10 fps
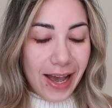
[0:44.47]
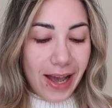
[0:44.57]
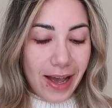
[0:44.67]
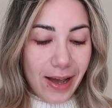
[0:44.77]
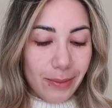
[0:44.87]

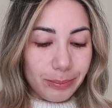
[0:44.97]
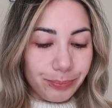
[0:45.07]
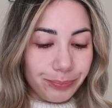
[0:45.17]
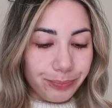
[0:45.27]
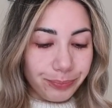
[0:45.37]
um,
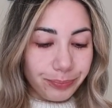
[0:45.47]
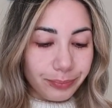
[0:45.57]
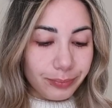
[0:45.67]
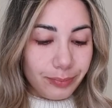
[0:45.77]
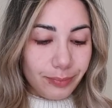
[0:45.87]

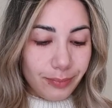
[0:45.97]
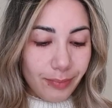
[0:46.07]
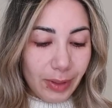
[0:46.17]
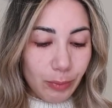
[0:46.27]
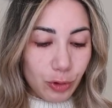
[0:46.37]

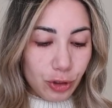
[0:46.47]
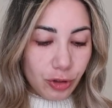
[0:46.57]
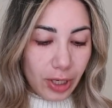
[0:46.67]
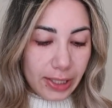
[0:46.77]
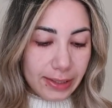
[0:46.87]

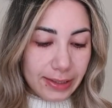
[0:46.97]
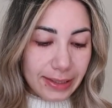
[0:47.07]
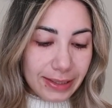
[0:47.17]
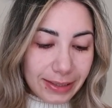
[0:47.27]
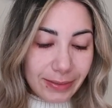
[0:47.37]

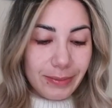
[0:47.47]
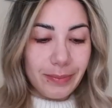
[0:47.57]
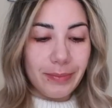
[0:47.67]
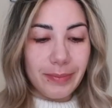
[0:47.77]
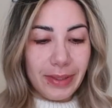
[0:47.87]
moisturizer.
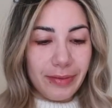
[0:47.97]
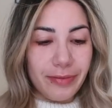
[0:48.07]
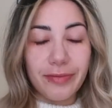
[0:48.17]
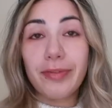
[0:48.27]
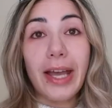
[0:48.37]
If
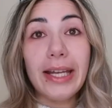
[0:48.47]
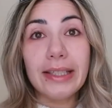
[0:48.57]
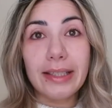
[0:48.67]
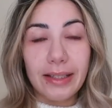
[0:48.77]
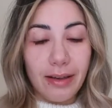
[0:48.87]

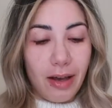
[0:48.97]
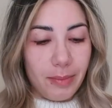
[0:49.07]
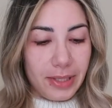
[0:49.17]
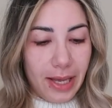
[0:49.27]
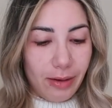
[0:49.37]
anything
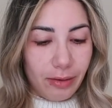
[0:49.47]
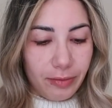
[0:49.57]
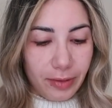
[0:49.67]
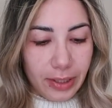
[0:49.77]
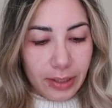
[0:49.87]
comes out
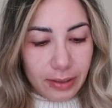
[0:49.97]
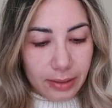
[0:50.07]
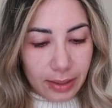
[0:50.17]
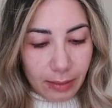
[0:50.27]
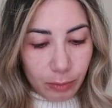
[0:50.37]
of it,
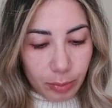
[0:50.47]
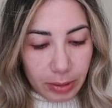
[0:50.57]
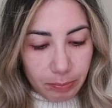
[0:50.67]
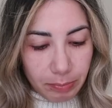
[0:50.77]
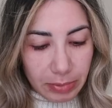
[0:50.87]
that would
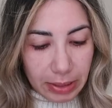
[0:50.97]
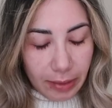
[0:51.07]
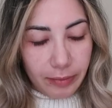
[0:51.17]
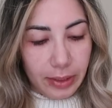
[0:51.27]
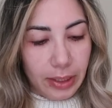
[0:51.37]
be
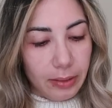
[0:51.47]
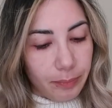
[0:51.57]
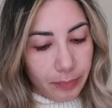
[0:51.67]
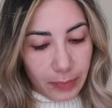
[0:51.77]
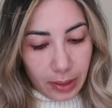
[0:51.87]
lovely.
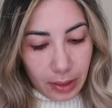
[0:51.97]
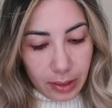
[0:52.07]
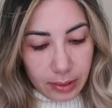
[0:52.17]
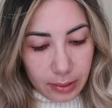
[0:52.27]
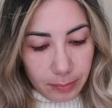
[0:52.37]
I
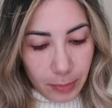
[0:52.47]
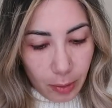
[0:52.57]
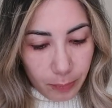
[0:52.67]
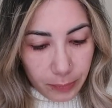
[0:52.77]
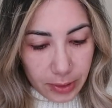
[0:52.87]
guess
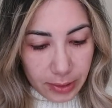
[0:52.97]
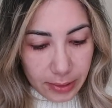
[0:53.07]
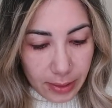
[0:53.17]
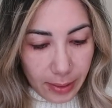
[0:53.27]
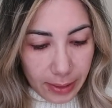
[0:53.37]
this is
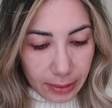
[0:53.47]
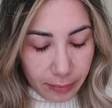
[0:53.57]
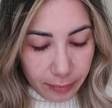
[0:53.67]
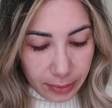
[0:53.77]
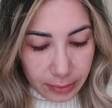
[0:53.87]
the end
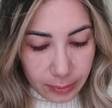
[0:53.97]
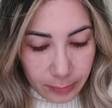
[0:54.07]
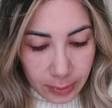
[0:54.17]
of it.